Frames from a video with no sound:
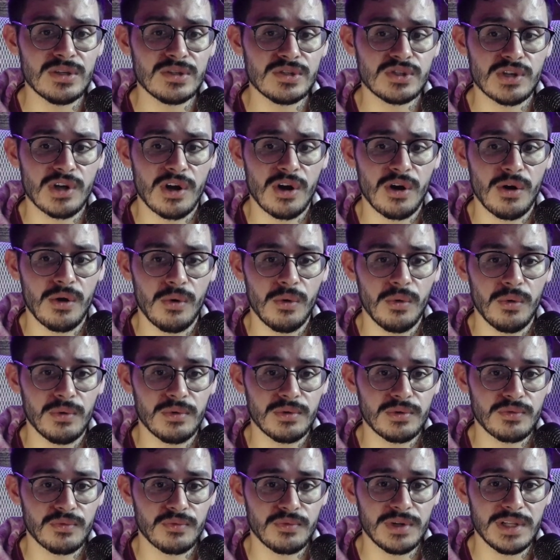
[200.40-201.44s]

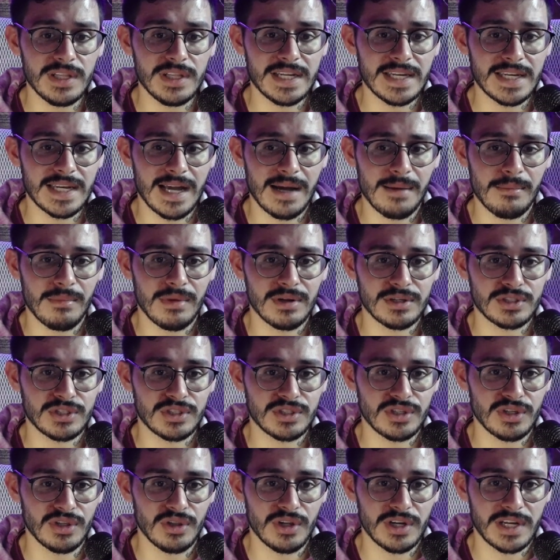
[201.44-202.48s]
So really not
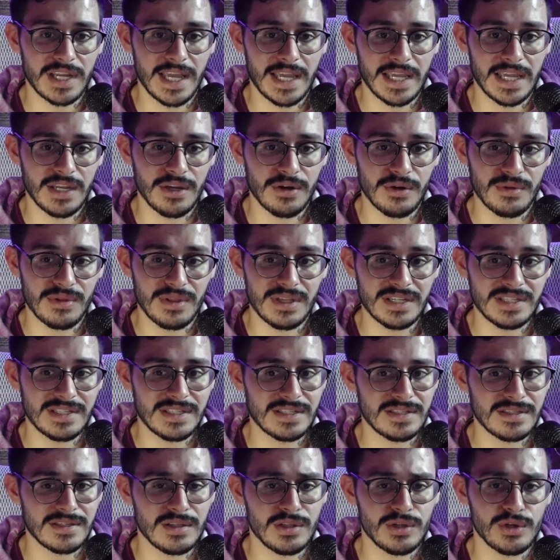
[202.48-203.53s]
much to look at here. This
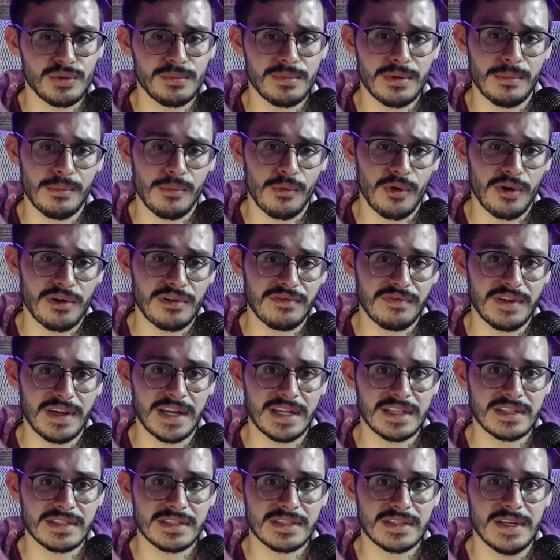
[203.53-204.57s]
is a little bit more
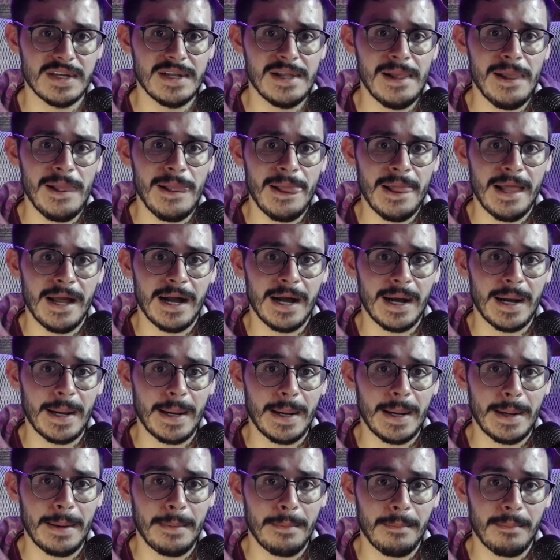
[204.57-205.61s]
advanced.
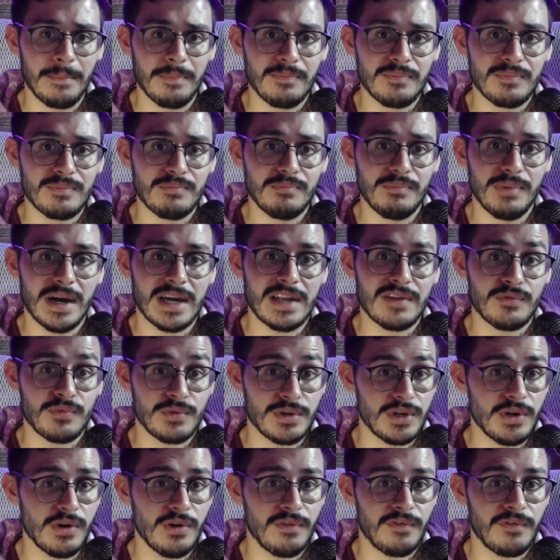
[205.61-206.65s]
But if
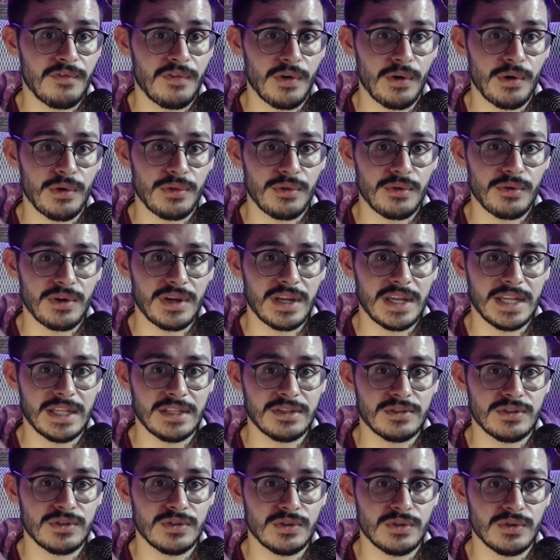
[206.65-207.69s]
we go further
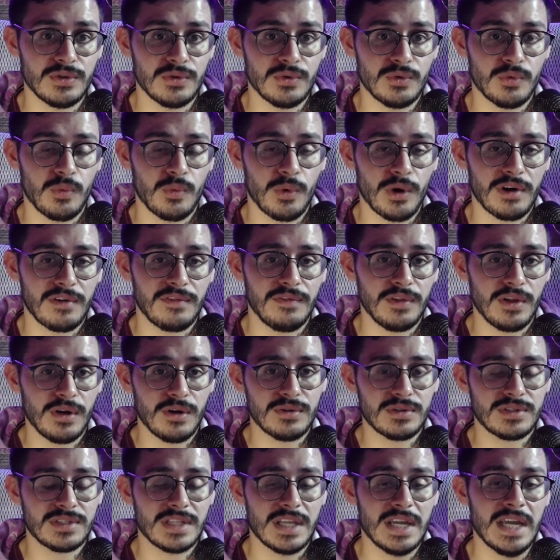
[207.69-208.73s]
into
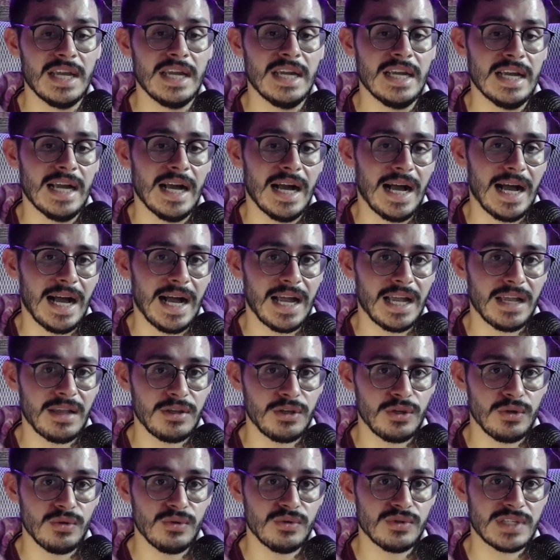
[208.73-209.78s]
workflows, I
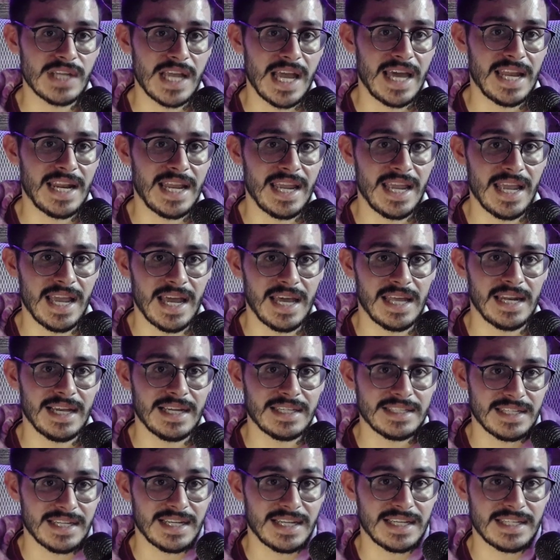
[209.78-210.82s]
use NAN
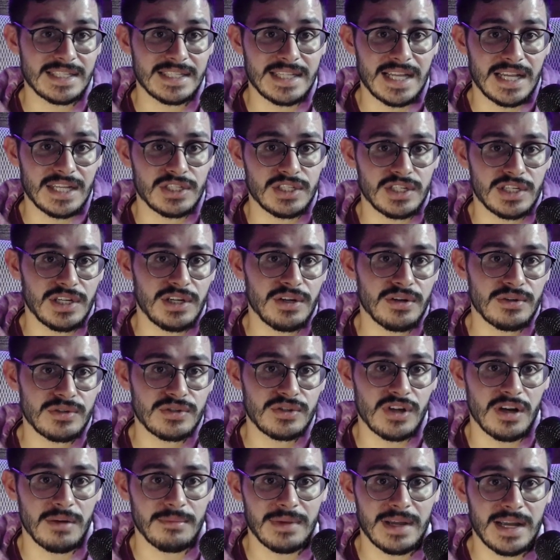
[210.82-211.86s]
as an extension here,
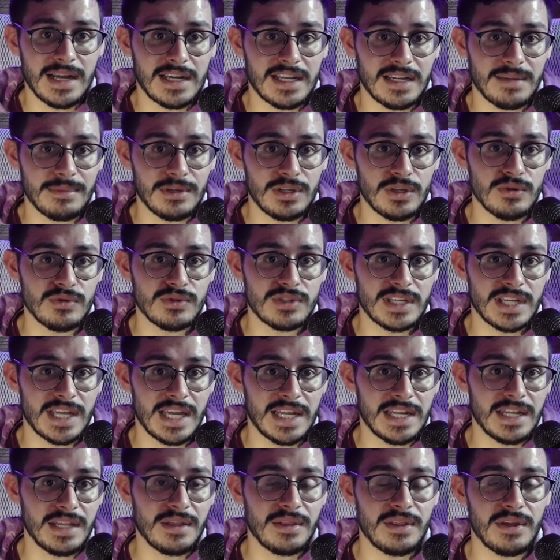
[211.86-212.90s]
so I'm not going to be using
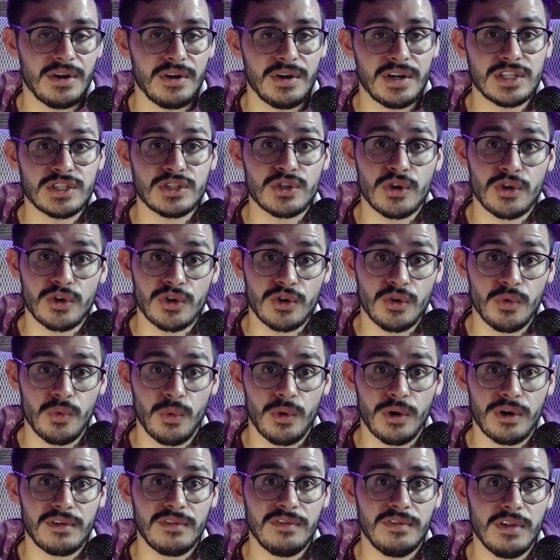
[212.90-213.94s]
any of their internal
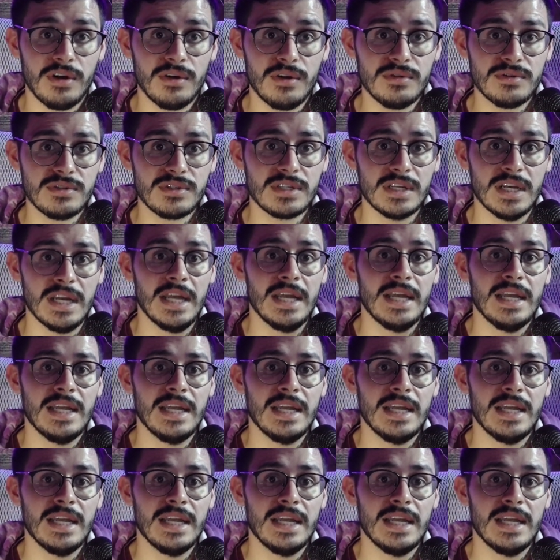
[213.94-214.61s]
workflows.